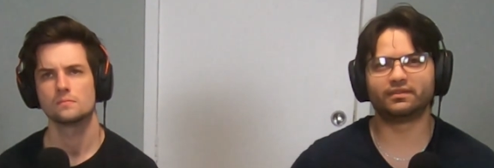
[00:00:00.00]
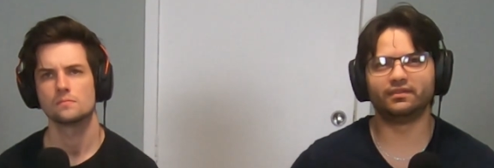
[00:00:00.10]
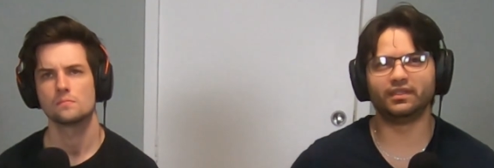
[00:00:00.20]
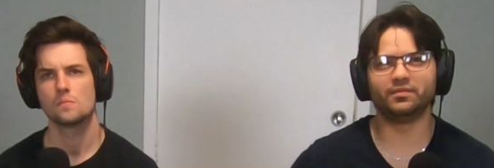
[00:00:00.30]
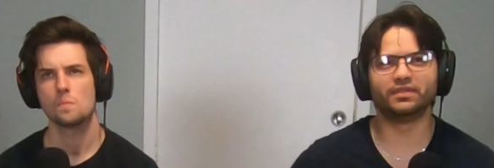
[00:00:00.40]

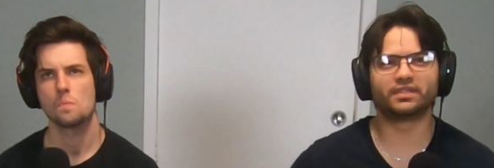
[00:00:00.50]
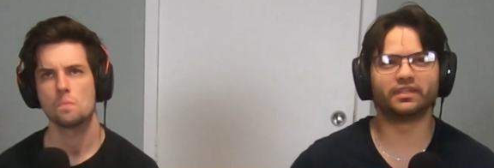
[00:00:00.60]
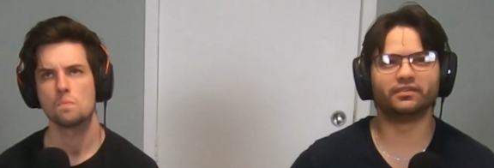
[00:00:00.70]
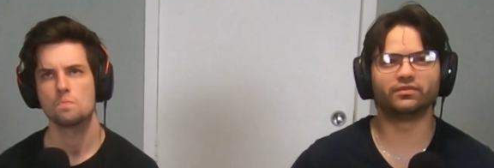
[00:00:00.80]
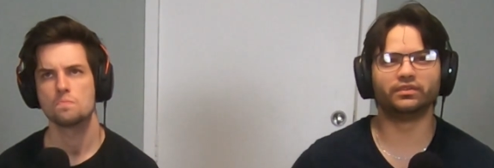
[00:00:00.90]
Speaker 1: Demons
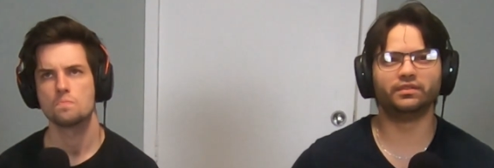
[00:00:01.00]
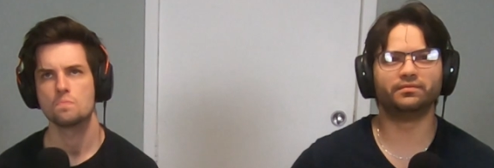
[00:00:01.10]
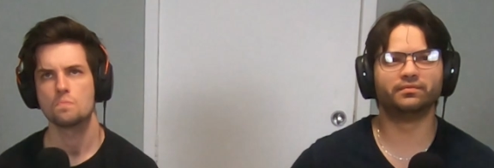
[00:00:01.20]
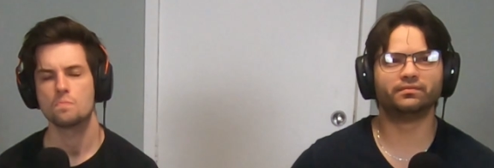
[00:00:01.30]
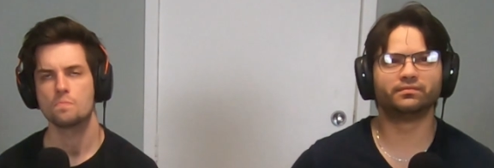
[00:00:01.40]
can
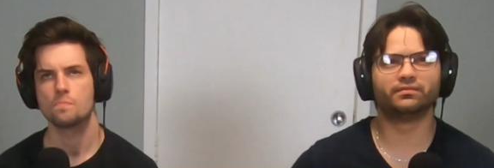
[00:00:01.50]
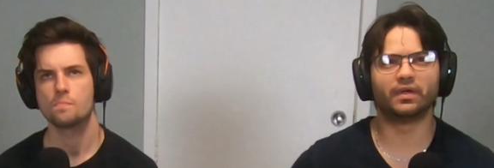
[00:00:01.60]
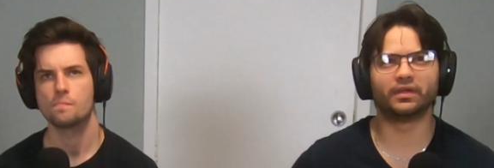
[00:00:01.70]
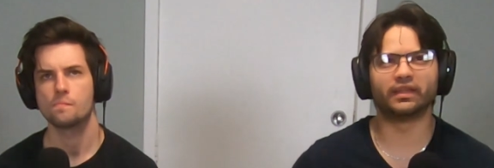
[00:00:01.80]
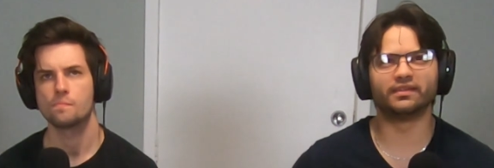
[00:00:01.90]
dream.
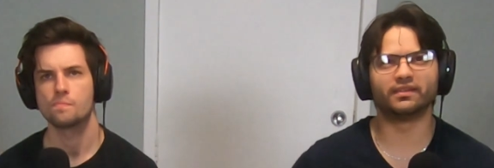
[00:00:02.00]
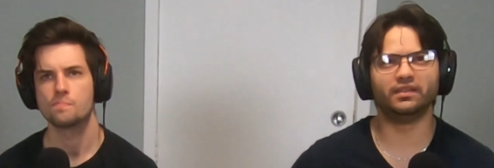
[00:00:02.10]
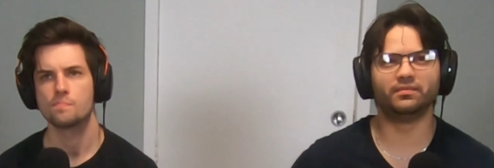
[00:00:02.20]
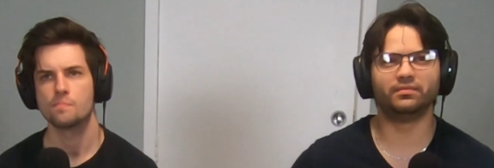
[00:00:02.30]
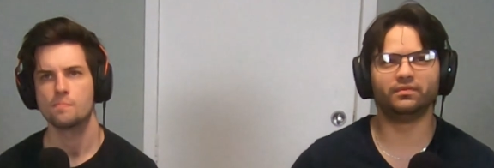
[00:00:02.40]
I mean, can
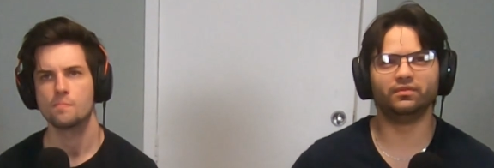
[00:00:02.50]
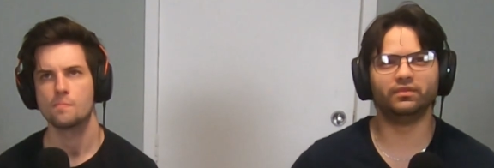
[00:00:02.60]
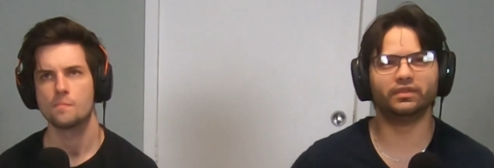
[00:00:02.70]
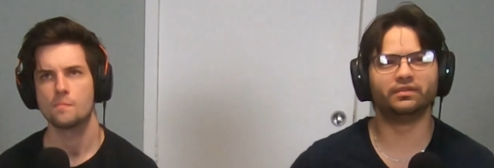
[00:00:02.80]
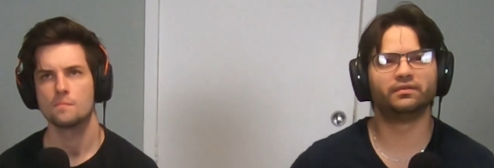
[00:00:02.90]
sleep, do
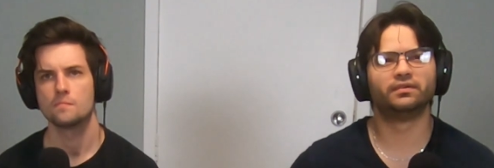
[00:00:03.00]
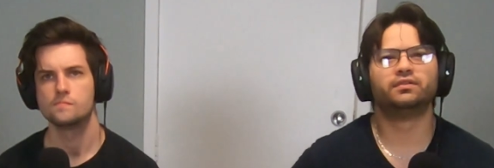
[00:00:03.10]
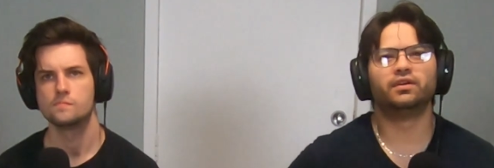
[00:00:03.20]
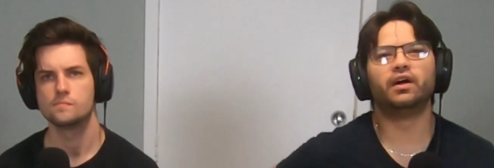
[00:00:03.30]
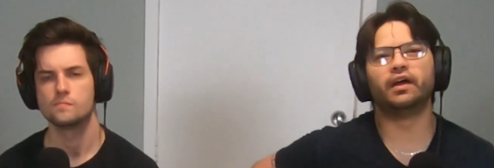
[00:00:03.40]
they?
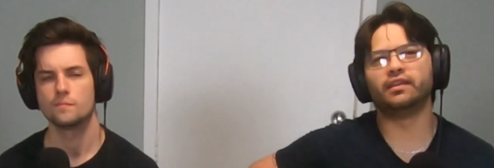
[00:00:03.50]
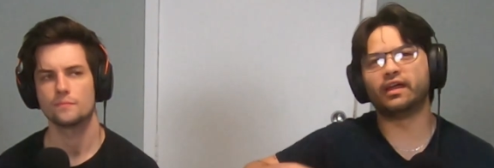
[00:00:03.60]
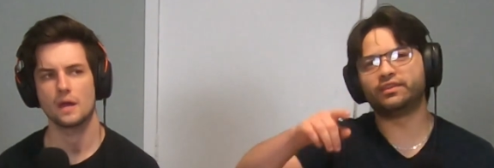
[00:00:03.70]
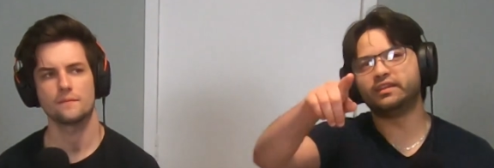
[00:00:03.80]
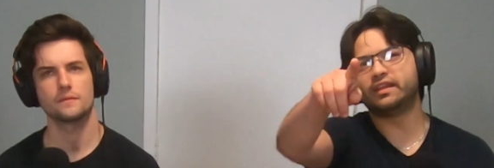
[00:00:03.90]

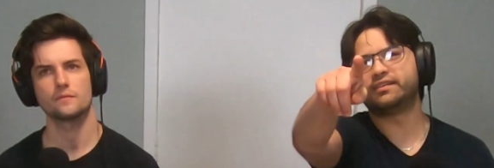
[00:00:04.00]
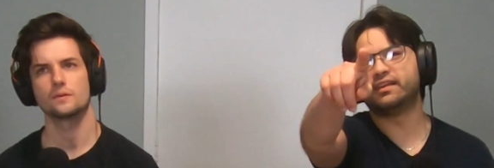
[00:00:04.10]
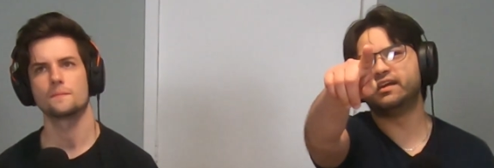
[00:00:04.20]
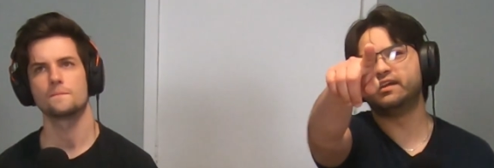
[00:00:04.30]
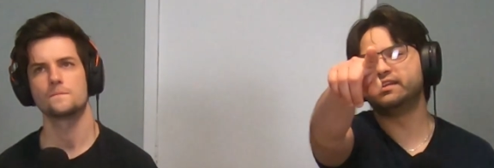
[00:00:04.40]
I, I think that's
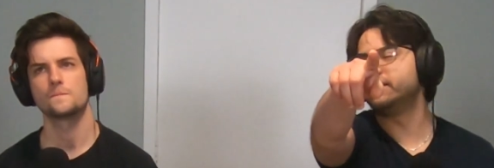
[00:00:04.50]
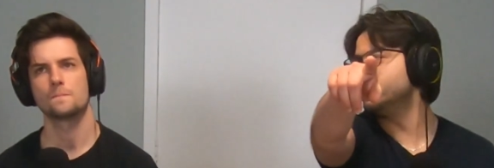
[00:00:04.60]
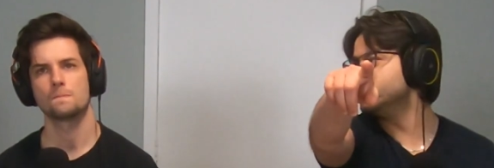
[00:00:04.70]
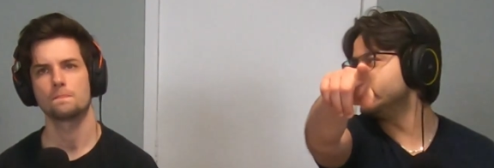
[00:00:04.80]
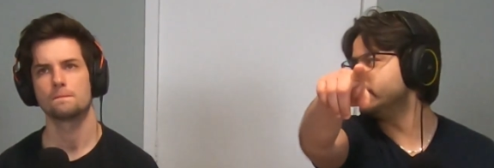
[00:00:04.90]
uh, the
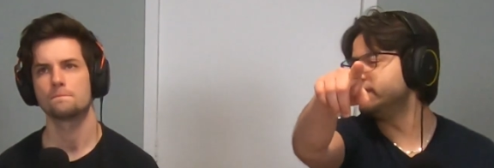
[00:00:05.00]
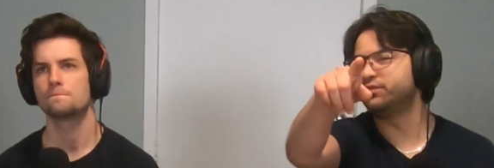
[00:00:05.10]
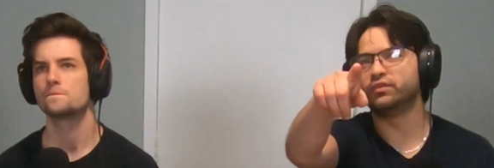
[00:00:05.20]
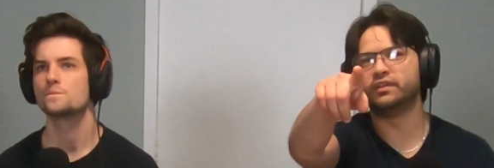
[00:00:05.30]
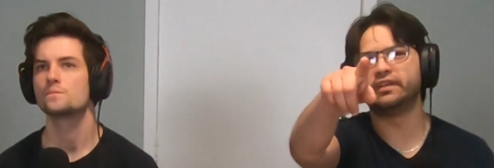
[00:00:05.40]
girl that is
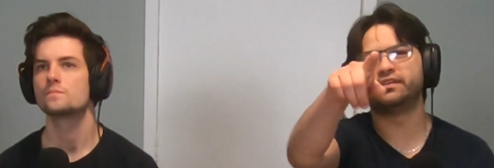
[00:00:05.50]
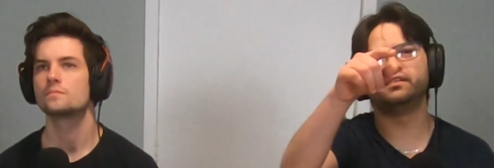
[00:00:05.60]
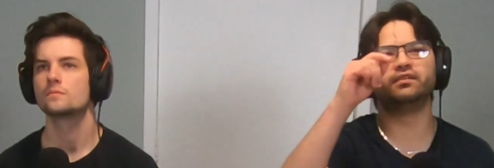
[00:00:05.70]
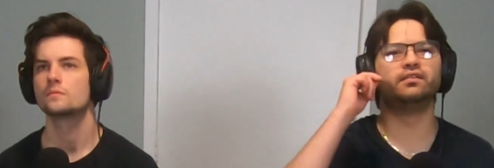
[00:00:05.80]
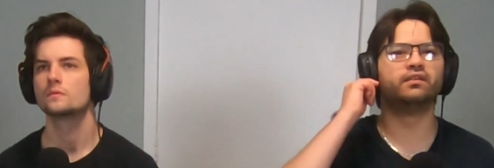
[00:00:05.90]
from the next
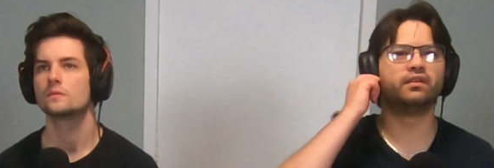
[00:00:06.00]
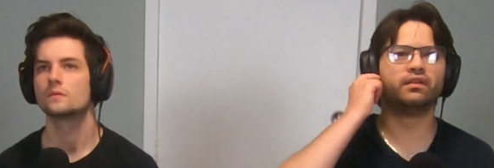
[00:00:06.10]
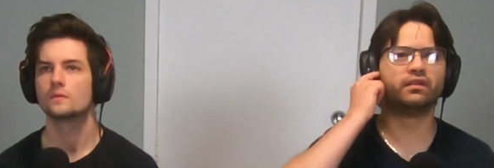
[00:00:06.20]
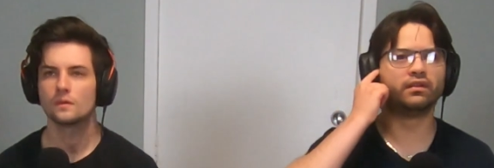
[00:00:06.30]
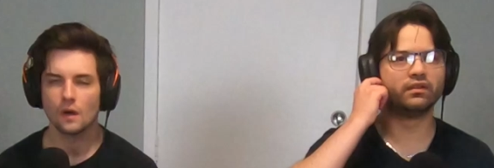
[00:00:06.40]
season.
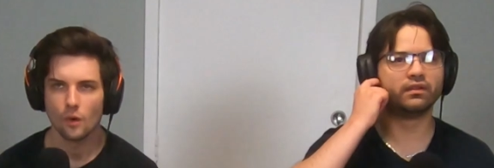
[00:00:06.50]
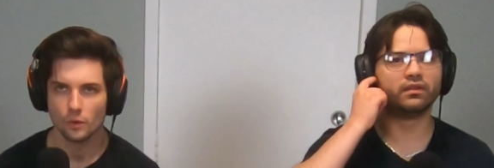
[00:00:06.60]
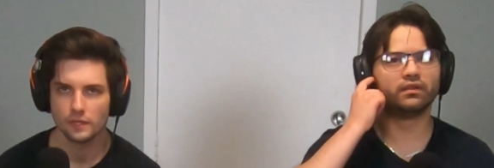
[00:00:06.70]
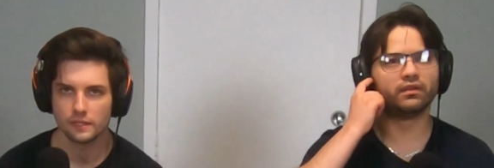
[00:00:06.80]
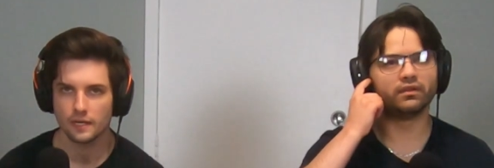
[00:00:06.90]
Oh,
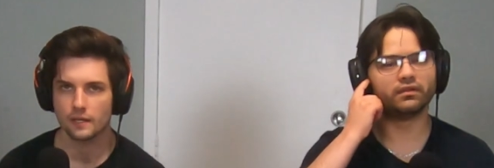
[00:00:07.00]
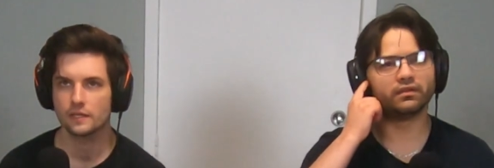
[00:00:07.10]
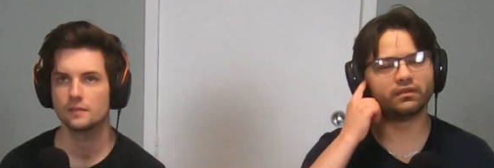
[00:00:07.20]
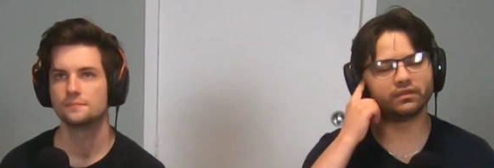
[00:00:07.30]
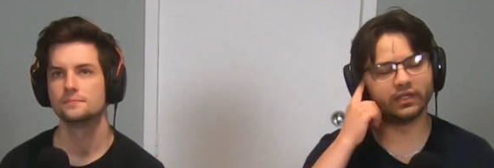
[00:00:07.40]
really,
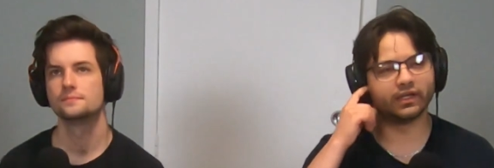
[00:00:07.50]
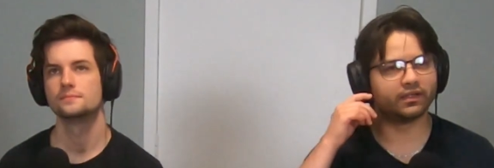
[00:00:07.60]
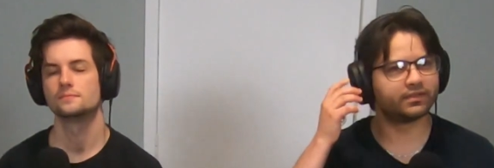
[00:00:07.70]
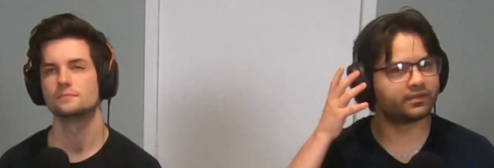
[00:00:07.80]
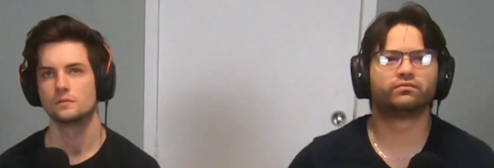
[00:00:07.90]
Daki?
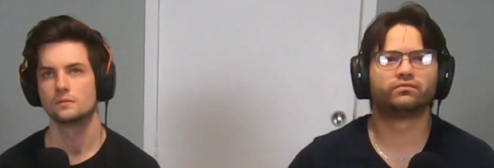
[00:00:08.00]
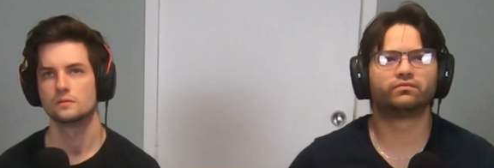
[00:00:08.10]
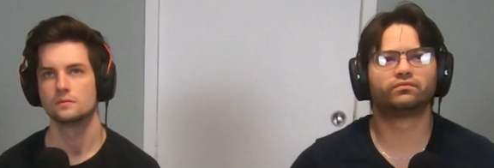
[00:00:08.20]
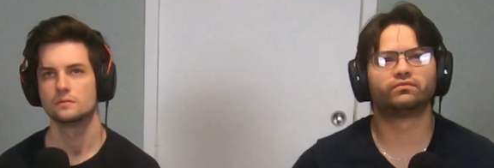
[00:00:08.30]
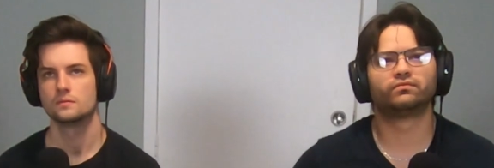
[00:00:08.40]
Yeah.
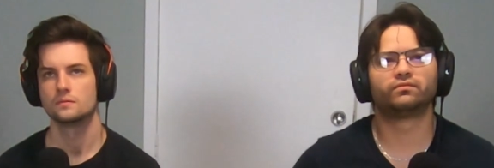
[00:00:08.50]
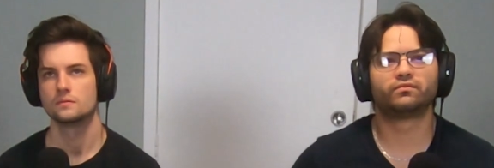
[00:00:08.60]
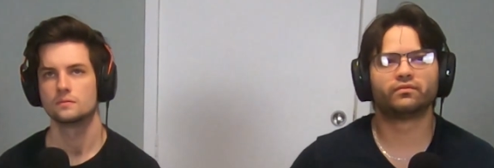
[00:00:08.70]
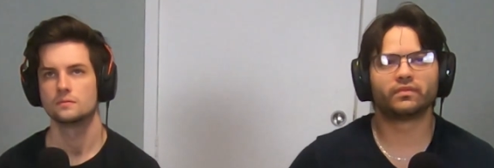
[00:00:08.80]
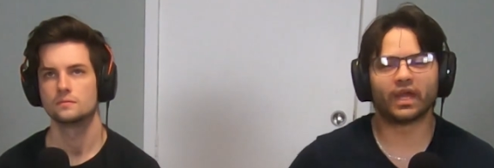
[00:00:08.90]

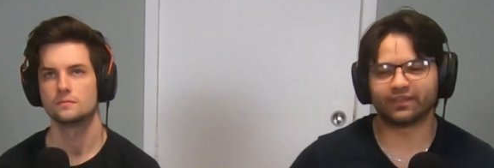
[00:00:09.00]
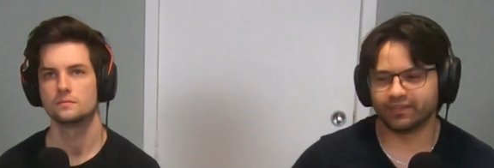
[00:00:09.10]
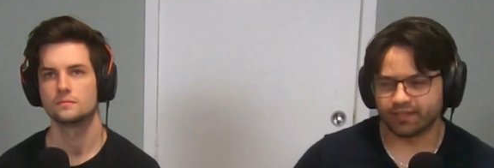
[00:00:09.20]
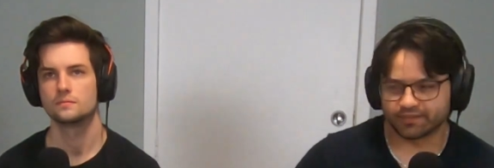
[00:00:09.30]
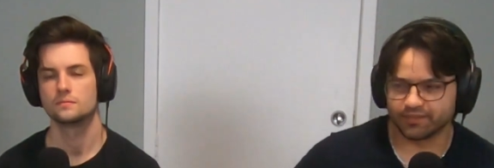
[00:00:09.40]
I
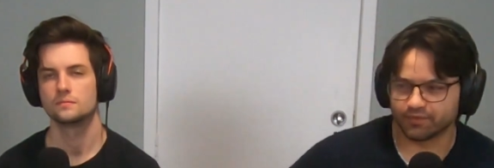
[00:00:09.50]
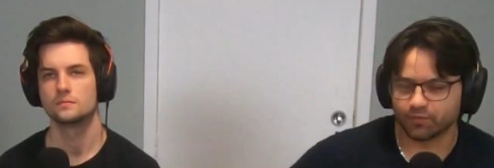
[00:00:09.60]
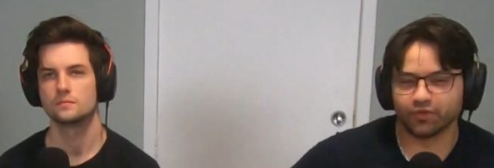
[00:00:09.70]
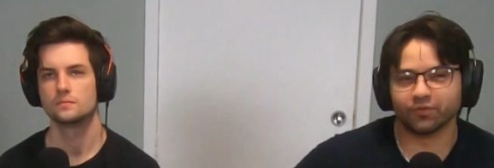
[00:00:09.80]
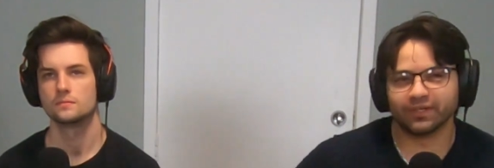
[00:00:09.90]
said next season.
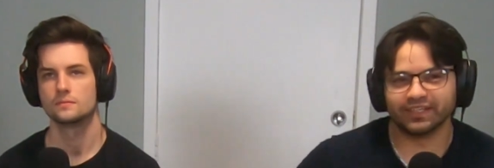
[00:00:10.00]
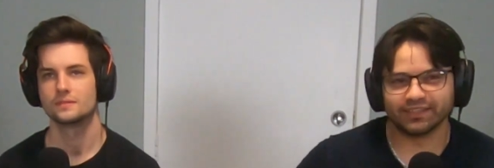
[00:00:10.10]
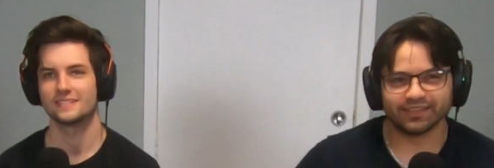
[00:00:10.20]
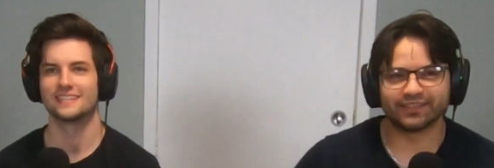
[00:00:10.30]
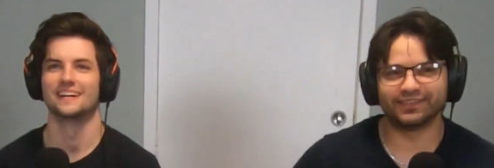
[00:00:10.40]
We were ready the next